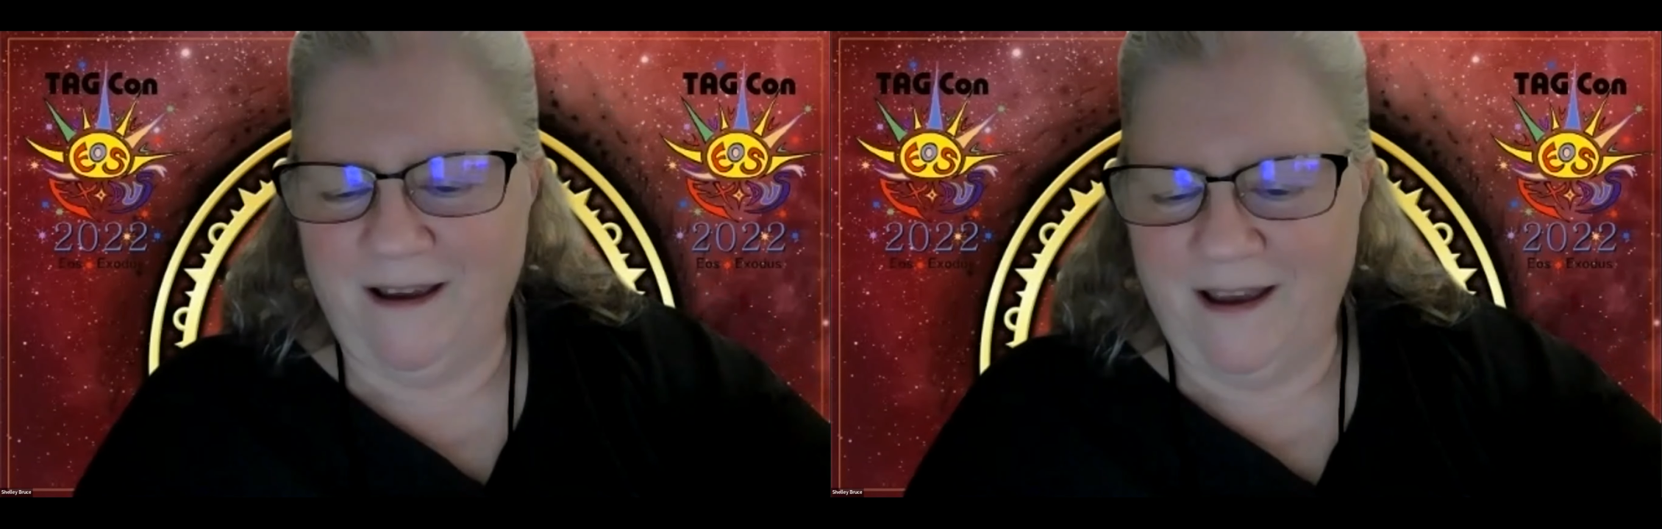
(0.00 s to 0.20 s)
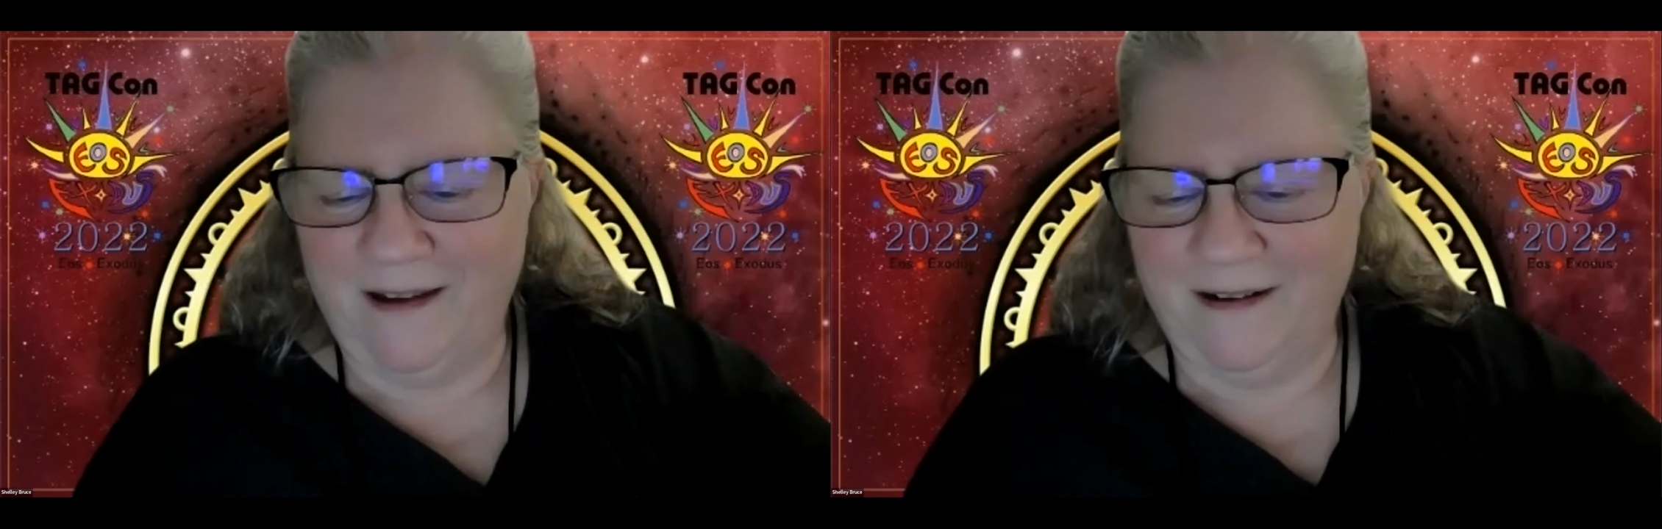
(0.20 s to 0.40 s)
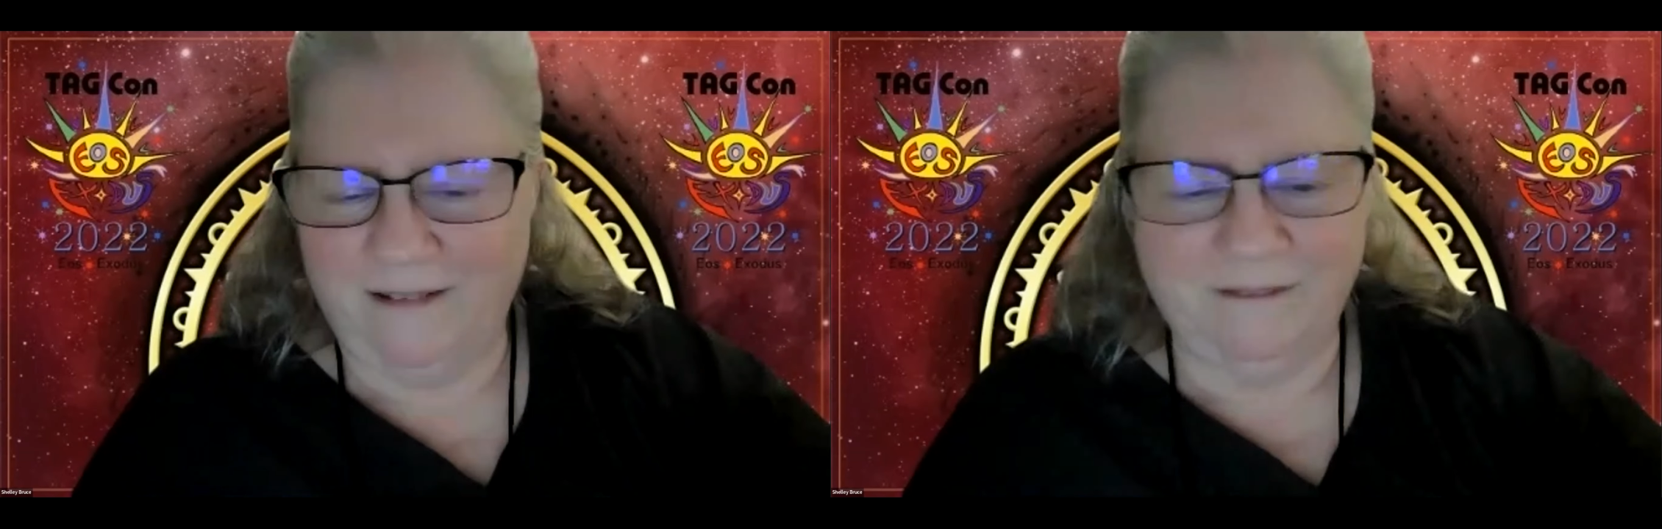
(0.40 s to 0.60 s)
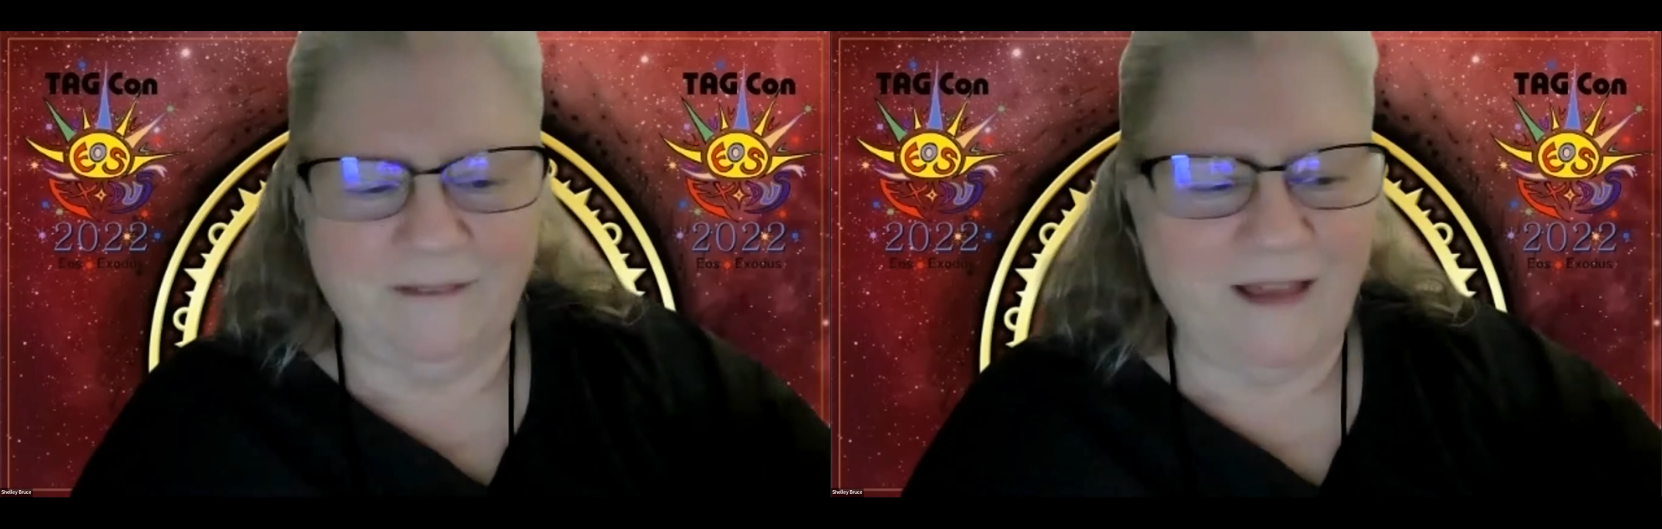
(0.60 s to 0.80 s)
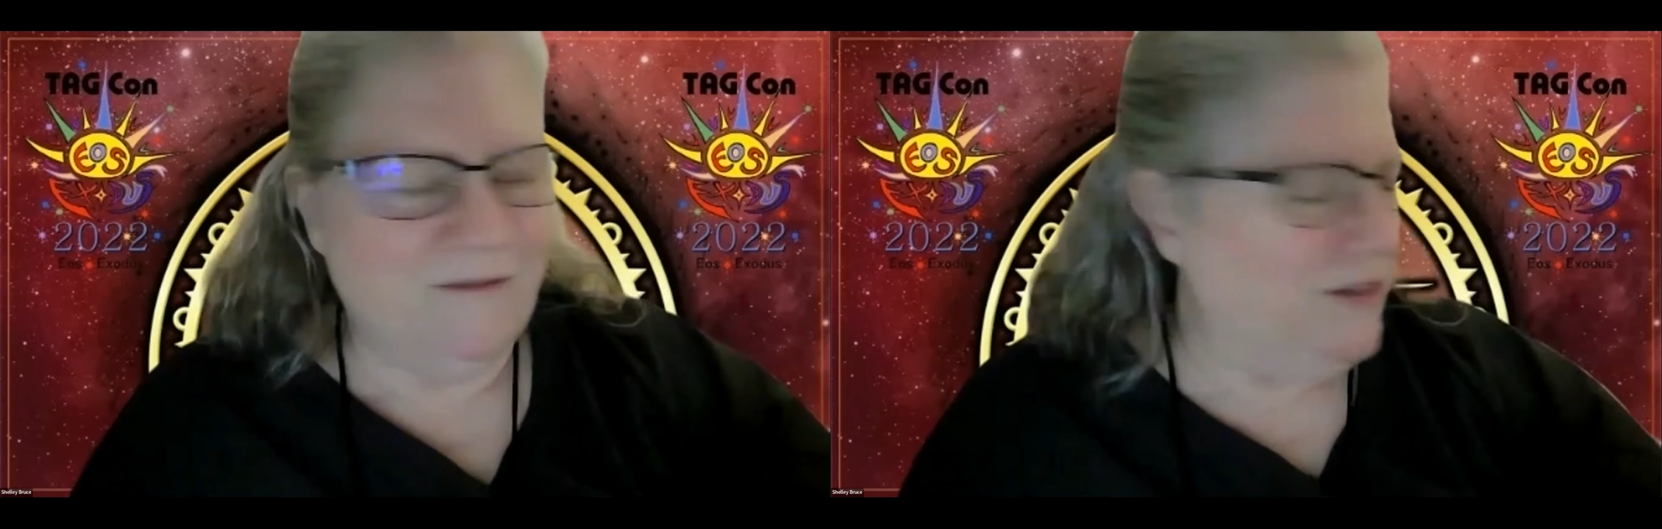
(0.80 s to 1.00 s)
at
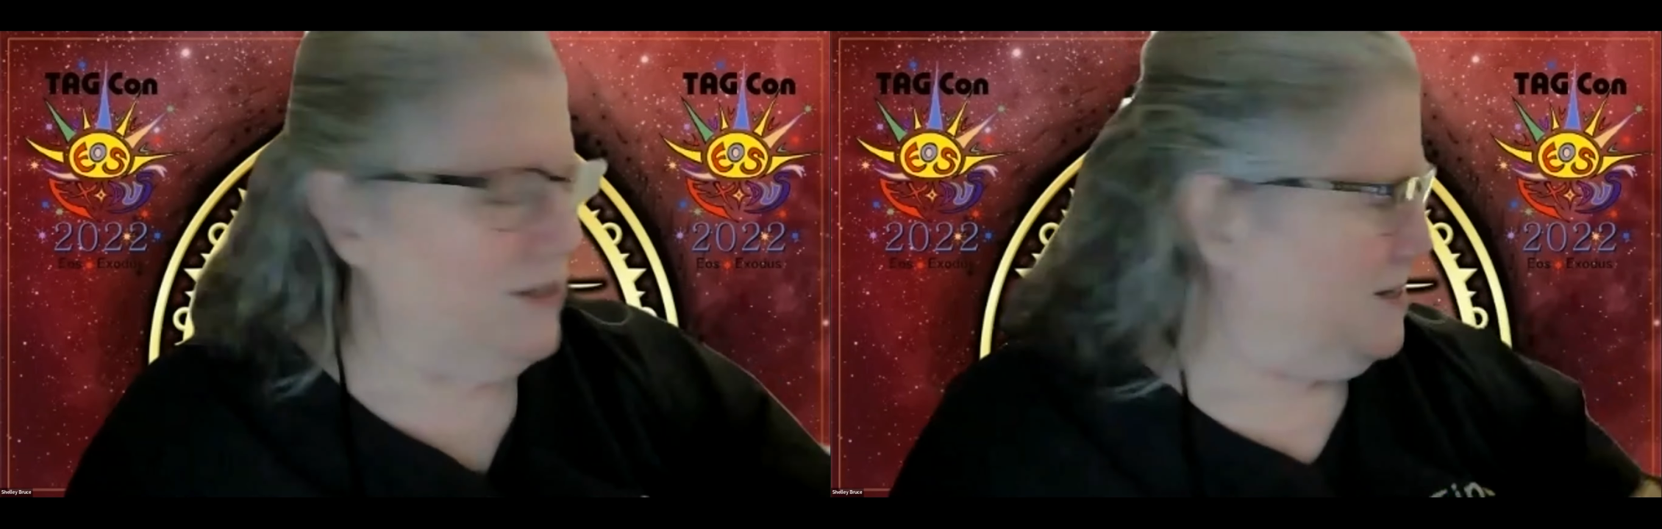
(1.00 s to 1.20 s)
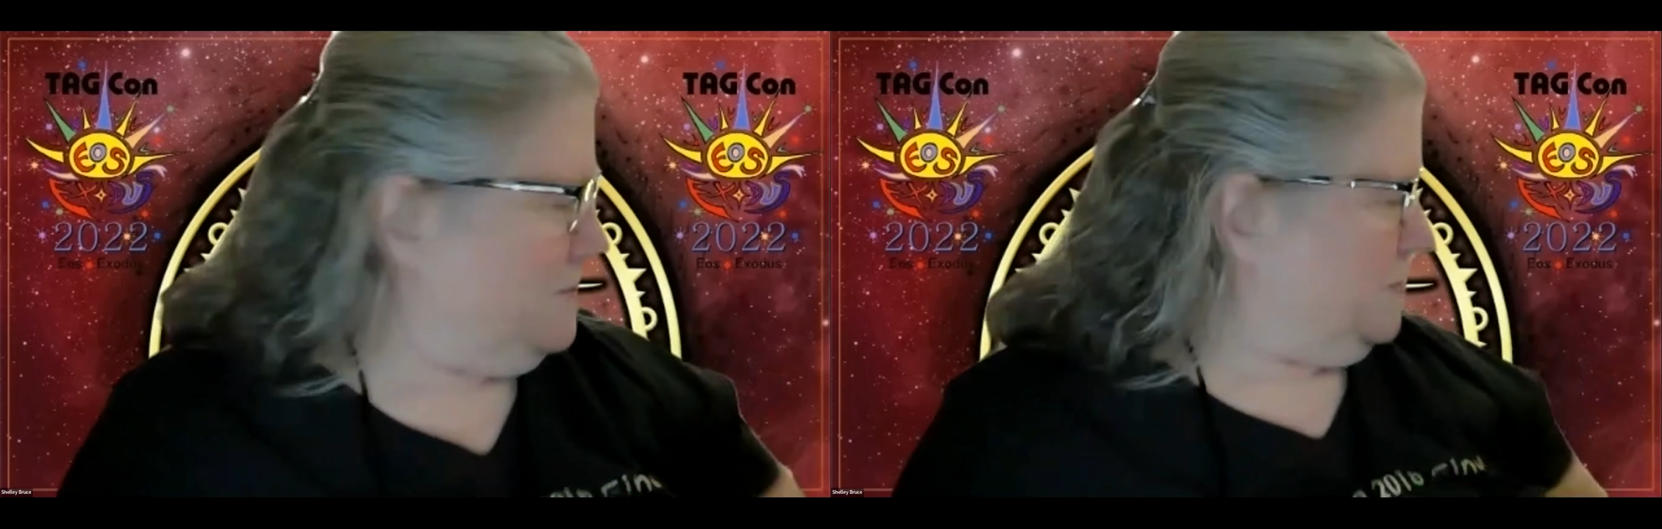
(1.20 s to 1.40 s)
11, I